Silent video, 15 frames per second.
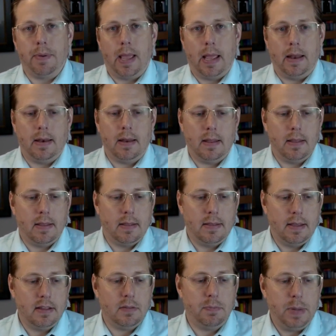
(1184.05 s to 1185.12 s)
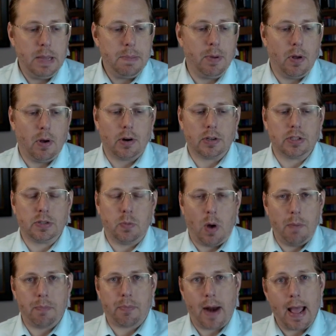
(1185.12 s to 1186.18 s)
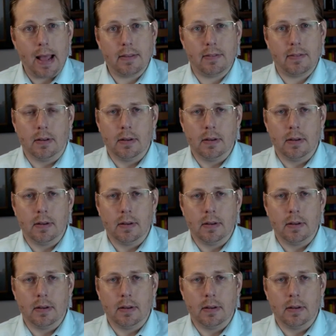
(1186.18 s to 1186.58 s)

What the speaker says: And these people are swamp rats.